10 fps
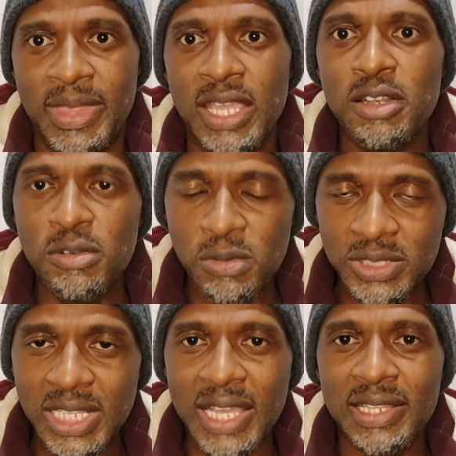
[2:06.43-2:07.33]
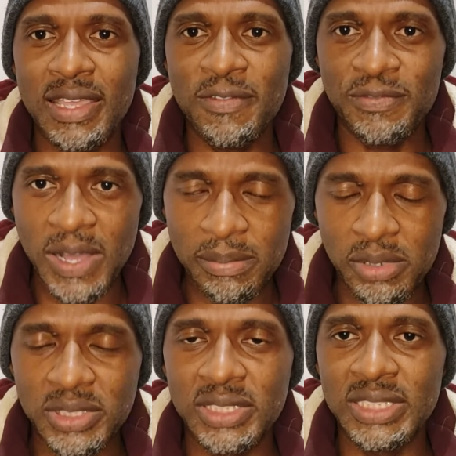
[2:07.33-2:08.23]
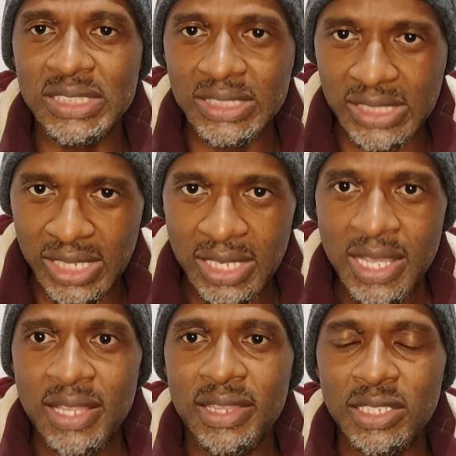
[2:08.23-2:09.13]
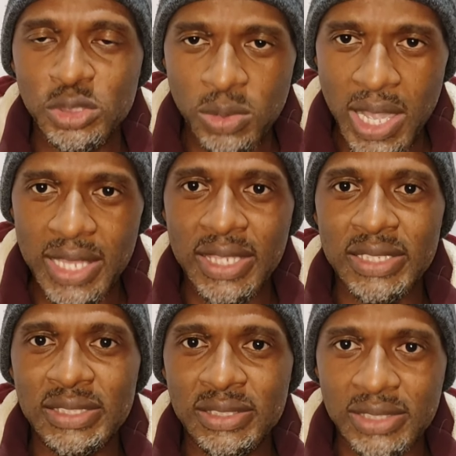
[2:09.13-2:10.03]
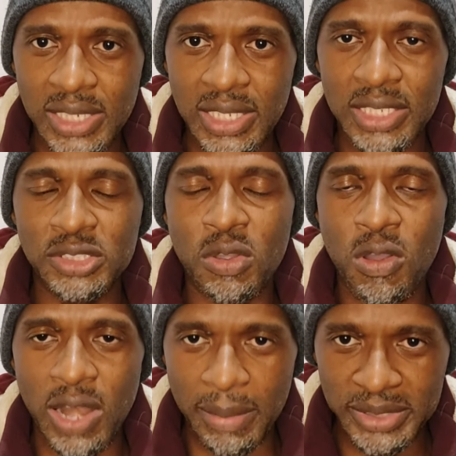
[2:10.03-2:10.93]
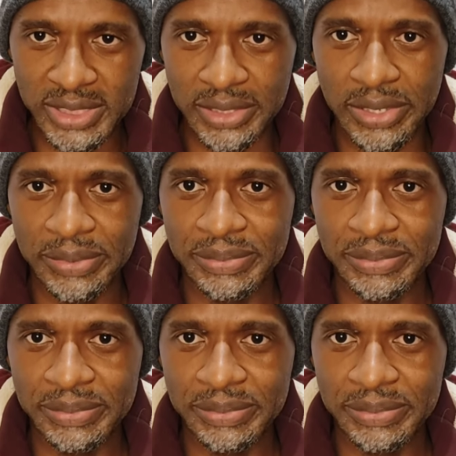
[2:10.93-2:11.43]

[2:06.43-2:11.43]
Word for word: It looks like they fumbled this deal. That's why this deal is collapsing.